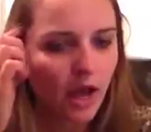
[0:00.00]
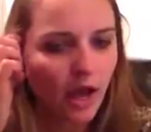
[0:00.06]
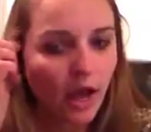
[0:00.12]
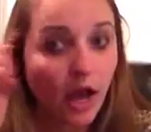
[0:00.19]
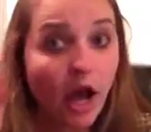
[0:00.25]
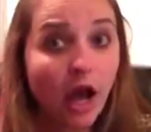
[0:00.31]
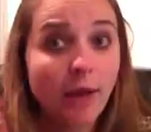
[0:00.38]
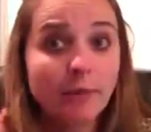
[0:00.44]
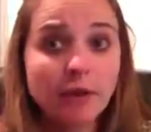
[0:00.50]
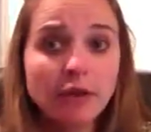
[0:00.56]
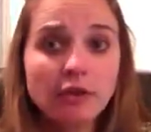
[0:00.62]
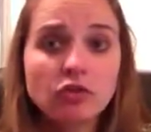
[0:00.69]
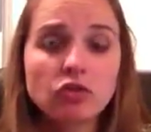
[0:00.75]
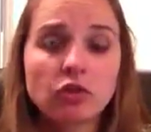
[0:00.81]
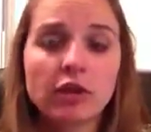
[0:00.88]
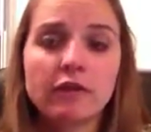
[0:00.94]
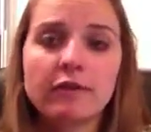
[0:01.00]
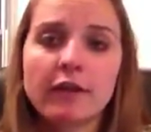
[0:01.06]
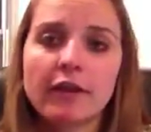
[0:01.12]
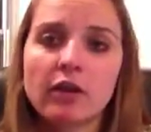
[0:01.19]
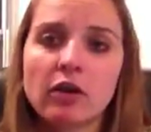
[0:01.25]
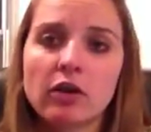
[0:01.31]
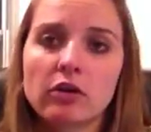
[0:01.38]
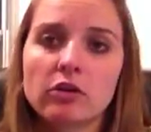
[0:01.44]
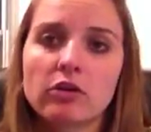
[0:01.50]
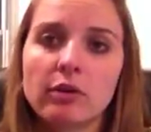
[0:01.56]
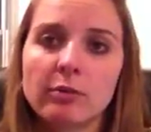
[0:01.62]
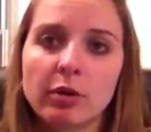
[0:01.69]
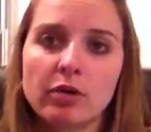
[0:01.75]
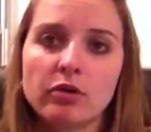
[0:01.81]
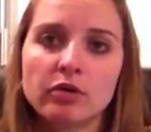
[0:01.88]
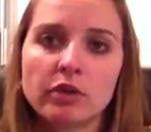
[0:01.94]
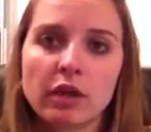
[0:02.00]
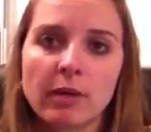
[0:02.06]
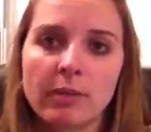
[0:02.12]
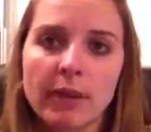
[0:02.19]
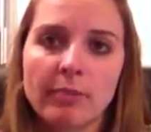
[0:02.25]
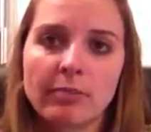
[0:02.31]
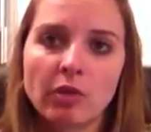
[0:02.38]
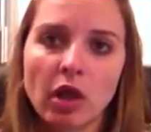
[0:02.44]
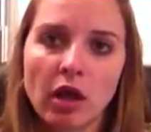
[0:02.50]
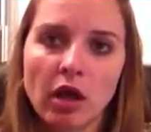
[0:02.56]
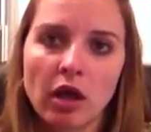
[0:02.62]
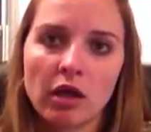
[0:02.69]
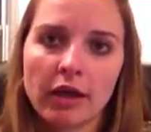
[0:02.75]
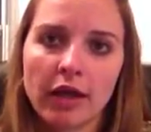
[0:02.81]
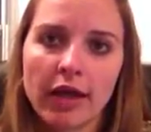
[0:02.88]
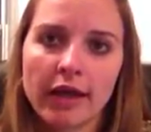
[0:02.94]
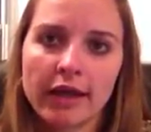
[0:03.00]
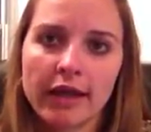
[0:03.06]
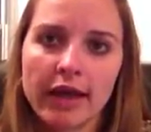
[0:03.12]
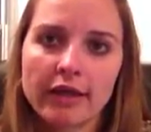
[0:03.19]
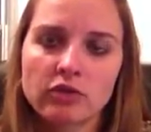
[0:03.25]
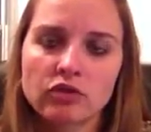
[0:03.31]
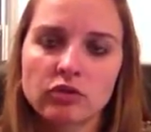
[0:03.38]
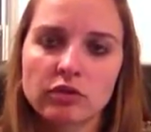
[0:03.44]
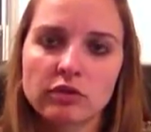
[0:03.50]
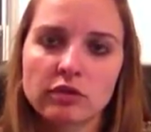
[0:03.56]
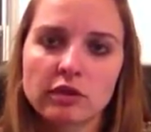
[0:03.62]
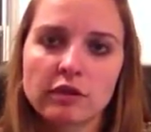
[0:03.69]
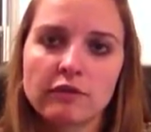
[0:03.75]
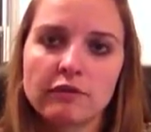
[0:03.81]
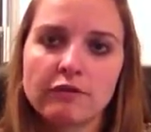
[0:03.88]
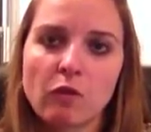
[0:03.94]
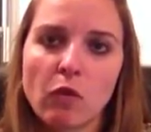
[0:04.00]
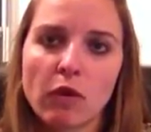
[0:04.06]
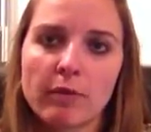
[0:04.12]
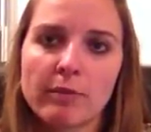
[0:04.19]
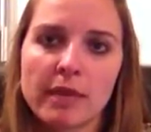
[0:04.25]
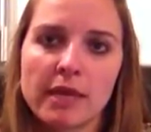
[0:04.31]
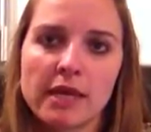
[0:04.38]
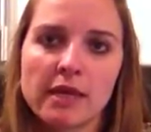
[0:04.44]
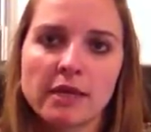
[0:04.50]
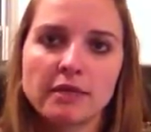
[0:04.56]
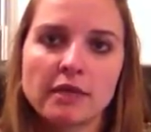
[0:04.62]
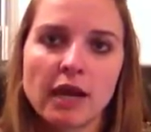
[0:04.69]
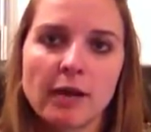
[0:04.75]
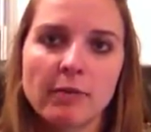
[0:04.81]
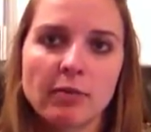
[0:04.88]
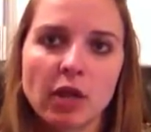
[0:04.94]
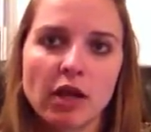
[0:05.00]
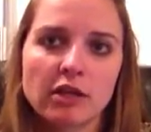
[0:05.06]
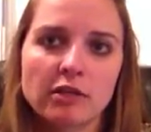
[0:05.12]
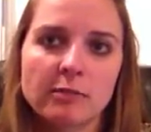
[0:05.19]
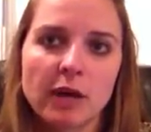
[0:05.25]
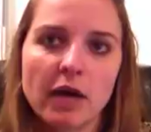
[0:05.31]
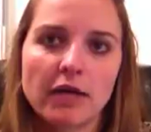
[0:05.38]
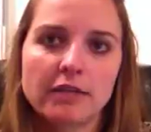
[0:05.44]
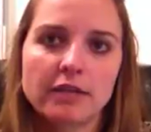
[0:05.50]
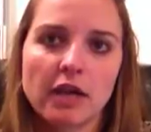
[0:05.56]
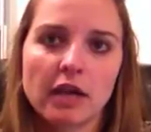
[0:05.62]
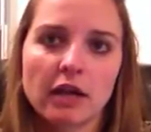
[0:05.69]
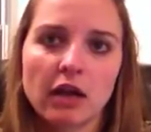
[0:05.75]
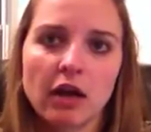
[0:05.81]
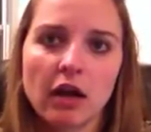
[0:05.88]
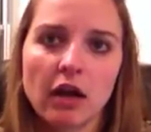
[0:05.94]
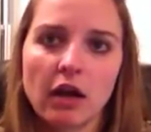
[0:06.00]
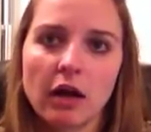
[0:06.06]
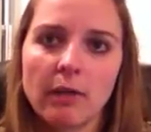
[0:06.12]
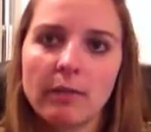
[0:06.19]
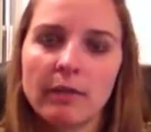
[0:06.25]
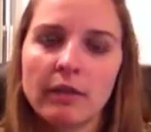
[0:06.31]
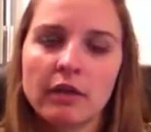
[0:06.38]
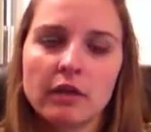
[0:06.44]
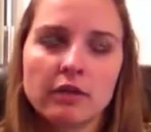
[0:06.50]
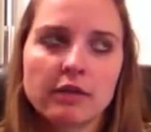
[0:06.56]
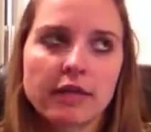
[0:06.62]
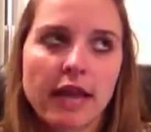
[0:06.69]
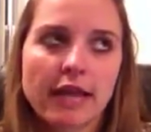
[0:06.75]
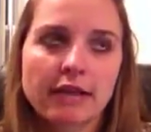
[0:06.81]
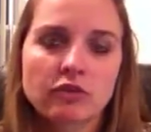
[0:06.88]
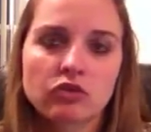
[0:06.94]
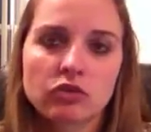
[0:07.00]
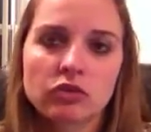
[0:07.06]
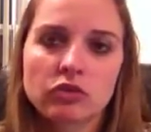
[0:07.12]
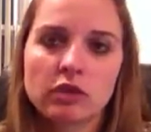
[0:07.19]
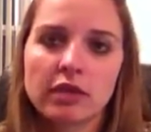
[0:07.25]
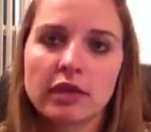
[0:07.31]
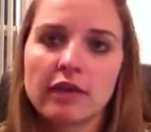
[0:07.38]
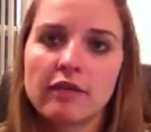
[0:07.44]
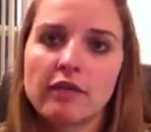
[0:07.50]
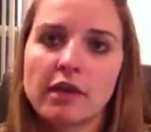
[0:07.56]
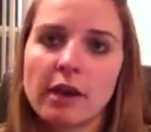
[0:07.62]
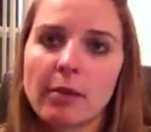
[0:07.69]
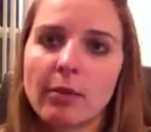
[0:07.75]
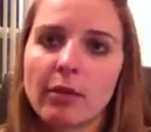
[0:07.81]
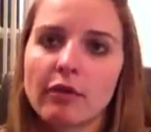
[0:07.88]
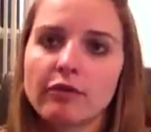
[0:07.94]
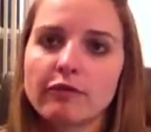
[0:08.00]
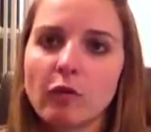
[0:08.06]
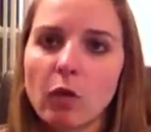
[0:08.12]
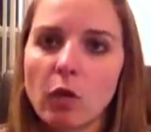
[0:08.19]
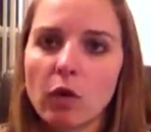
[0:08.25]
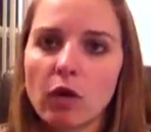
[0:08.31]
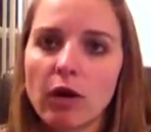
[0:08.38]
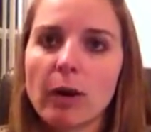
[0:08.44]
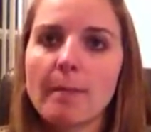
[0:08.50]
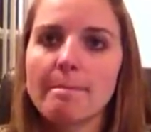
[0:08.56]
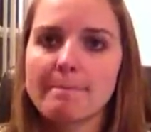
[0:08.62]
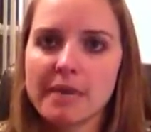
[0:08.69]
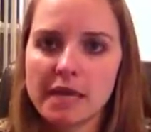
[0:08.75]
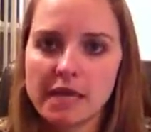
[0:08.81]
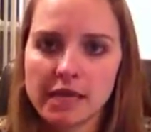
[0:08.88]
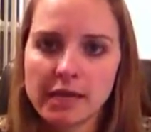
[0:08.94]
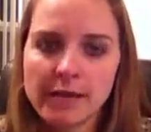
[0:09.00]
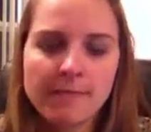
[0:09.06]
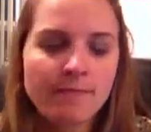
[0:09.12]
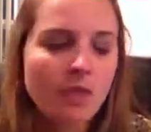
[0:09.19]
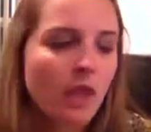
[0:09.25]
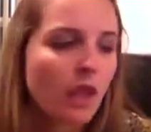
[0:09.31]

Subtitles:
I'm going to try to find the article and post it on my blog at gastricsleeve4me.blogspot.com. It's gastric sleeve, the number 4me.